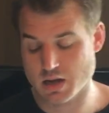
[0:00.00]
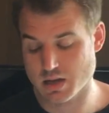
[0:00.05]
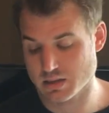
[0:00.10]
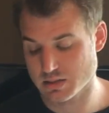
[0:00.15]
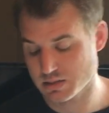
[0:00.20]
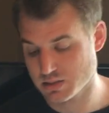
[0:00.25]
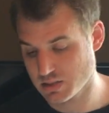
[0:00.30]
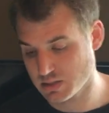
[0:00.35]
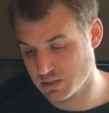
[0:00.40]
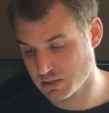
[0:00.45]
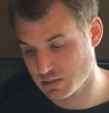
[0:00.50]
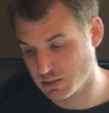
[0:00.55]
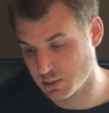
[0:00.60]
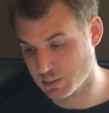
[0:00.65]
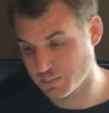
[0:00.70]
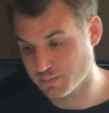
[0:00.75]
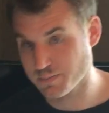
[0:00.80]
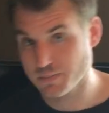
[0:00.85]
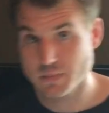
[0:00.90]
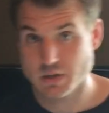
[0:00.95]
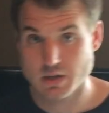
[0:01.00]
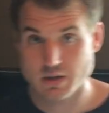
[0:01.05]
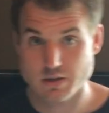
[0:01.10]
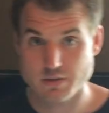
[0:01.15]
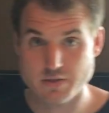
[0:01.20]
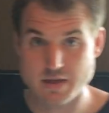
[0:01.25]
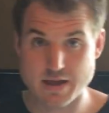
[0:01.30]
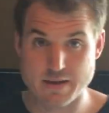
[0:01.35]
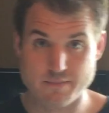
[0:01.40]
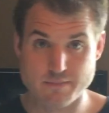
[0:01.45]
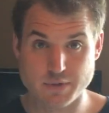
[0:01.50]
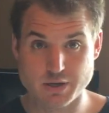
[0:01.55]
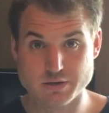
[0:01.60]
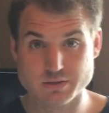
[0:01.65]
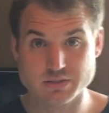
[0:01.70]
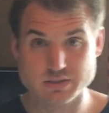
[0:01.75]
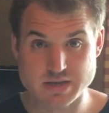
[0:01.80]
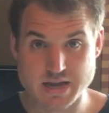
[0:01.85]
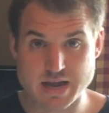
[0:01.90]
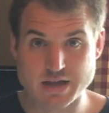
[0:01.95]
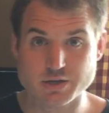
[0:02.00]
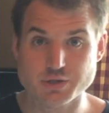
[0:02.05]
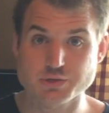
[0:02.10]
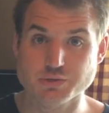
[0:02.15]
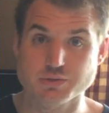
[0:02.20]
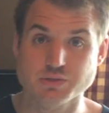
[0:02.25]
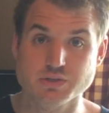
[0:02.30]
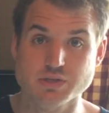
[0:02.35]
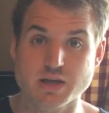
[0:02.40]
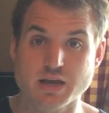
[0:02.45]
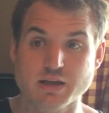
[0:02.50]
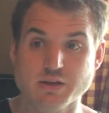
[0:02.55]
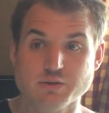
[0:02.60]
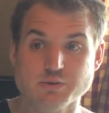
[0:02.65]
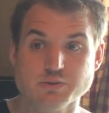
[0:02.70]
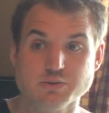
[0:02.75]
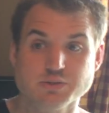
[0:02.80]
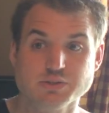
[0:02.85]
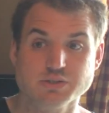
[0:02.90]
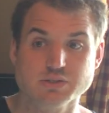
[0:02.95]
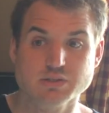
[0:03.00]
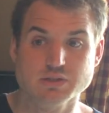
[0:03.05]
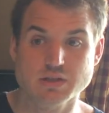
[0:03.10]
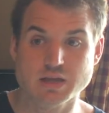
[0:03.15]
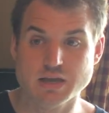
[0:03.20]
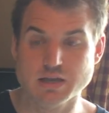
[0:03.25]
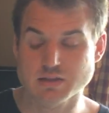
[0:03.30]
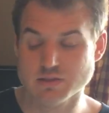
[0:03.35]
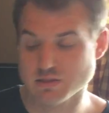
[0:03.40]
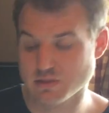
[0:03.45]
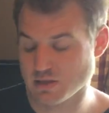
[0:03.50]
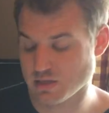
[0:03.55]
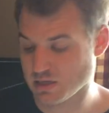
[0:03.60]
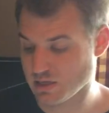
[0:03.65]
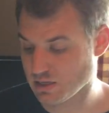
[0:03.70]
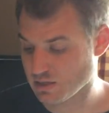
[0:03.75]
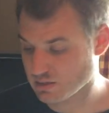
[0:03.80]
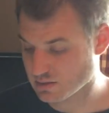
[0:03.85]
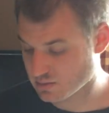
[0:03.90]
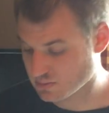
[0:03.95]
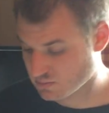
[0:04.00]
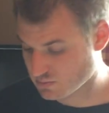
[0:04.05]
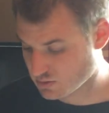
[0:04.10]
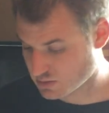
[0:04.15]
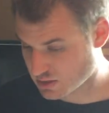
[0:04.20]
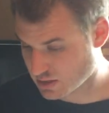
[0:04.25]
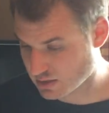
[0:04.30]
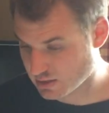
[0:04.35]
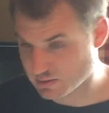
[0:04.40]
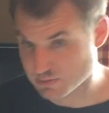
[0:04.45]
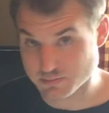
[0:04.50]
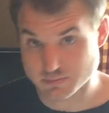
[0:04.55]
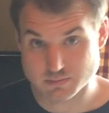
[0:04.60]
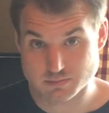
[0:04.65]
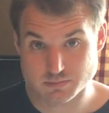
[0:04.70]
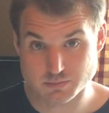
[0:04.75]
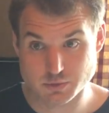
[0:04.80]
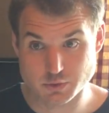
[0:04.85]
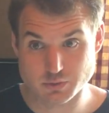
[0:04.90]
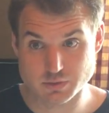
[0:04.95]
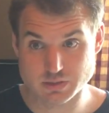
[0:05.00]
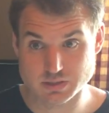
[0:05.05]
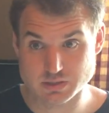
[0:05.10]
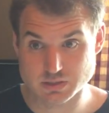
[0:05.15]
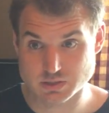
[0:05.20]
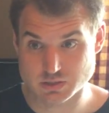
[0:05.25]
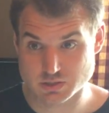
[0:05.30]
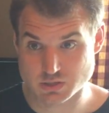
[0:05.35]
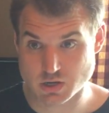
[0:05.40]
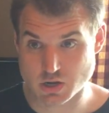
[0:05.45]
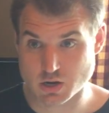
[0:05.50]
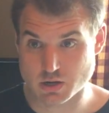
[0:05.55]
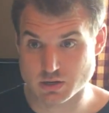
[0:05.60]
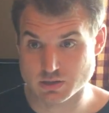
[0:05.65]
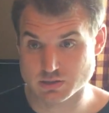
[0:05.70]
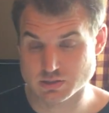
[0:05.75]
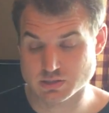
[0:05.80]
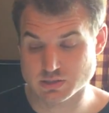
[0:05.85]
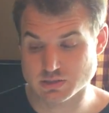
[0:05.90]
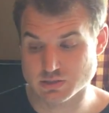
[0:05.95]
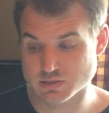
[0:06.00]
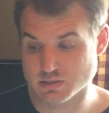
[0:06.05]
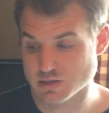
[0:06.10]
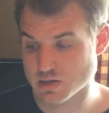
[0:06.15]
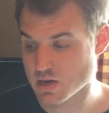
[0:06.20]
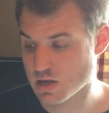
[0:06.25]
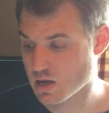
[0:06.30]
system that mirrors natural cycles like the sun and moon and the stars, and